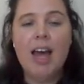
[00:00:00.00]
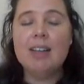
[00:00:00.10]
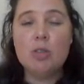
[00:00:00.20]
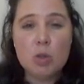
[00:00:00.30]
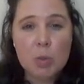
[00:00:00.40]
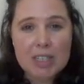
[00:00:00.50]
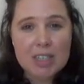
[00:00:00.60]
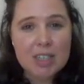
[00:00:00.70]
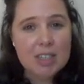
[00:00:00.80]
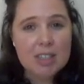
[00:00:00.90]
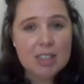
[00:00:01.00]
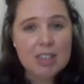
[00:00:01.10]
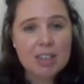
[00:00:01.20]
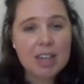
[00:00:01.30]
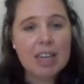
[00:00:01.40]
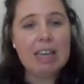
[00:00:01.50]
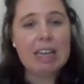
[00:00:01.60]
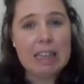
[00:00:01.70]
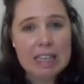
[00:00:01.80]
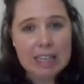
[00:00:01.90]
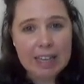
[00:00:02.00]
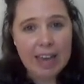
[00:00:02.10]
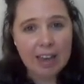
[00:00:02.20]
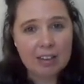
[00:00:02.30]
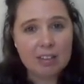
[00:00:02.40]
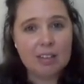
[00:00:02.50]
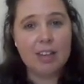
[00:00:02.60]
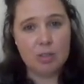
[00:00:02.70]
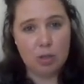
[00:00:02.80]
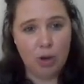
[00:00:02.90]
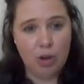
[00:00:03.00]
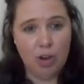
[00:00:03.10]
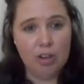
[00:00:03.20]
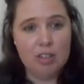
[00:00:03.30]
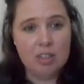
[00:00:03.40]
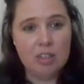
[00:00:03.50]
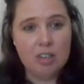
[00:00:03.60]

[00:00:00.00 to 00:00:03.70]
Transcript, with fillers: And sweetest in the gale is heard,